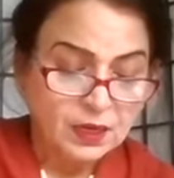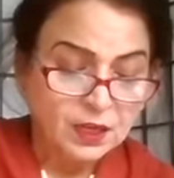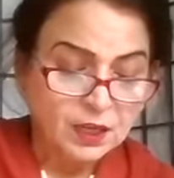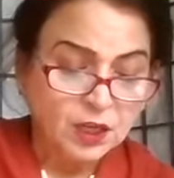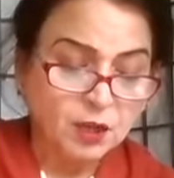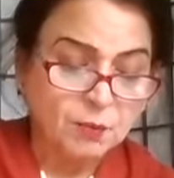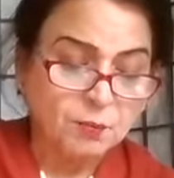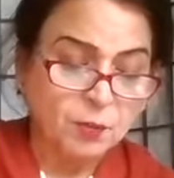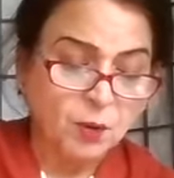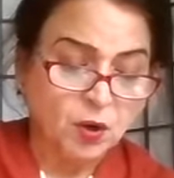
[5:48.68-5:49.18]

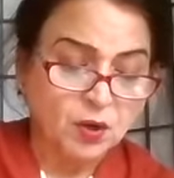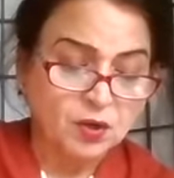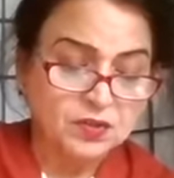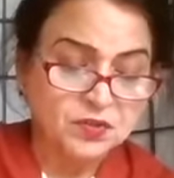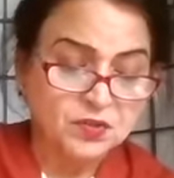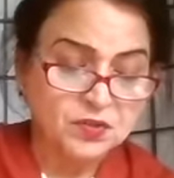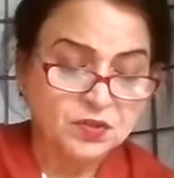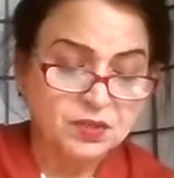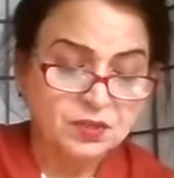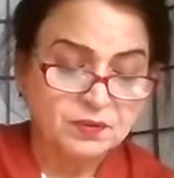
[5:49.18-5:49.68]
He
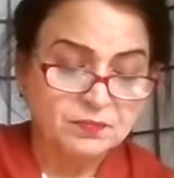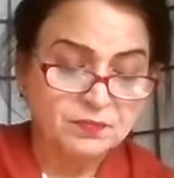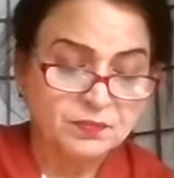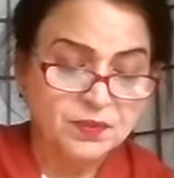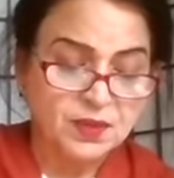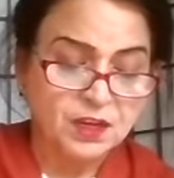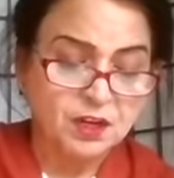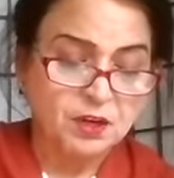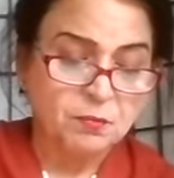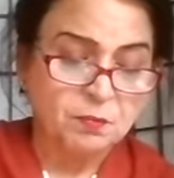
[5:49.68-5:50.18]
paused
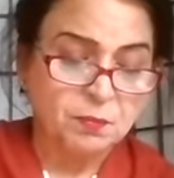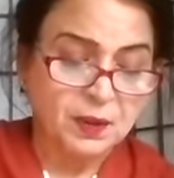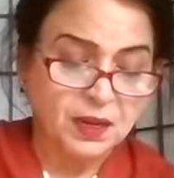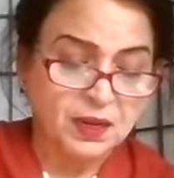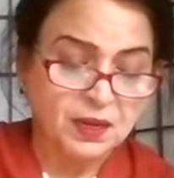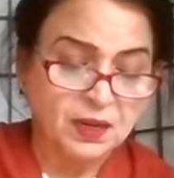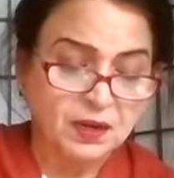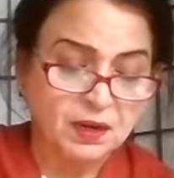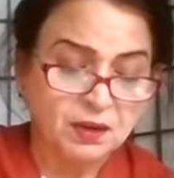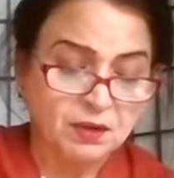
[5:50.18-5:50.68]
in
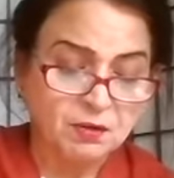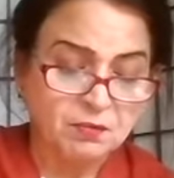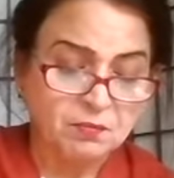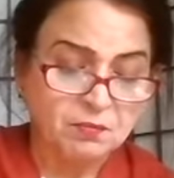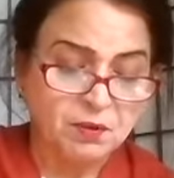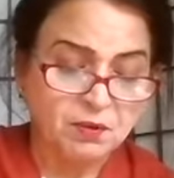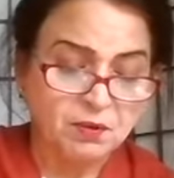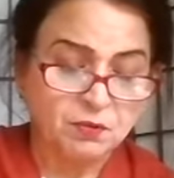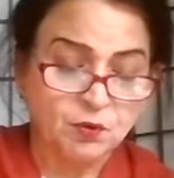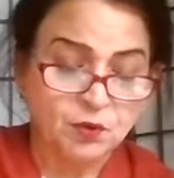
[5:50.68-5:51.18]
pain
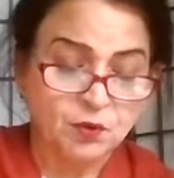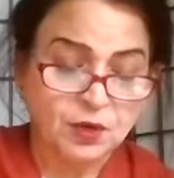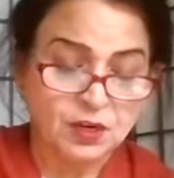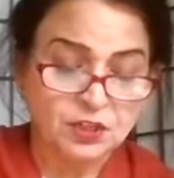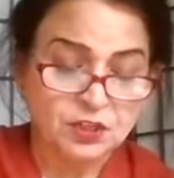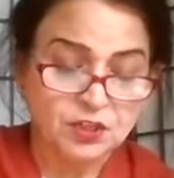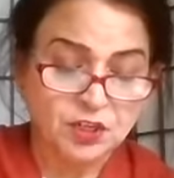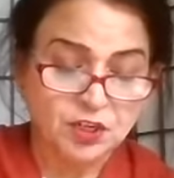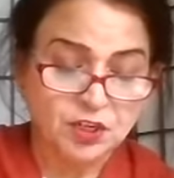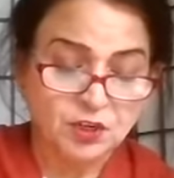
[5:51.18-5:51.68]
before
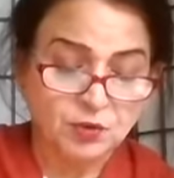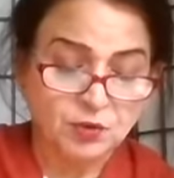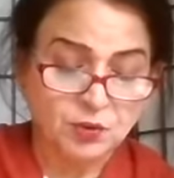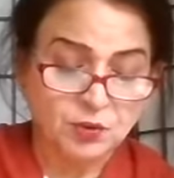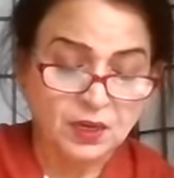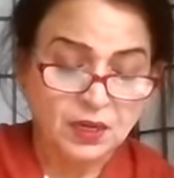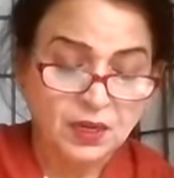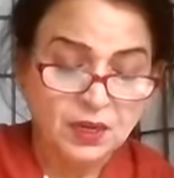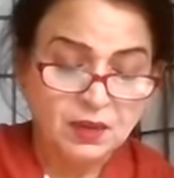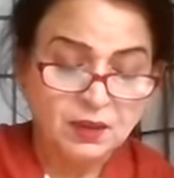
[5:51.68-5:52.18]

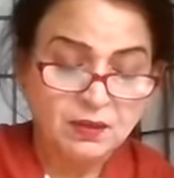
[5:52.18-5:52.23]
continuing.